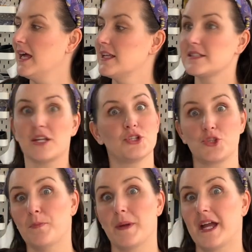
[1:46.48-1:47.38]
So it
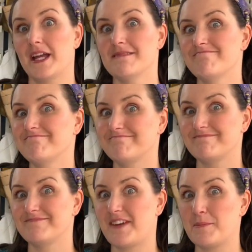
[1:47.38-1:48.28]
should be,
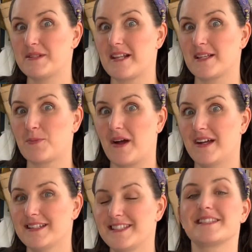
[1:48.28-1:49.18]
famous last
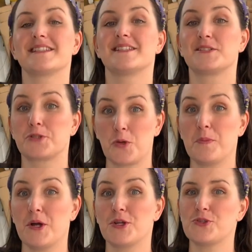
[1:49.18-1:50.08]
words,
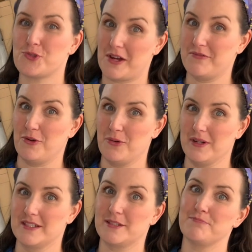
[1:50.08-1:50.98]
super straightforward.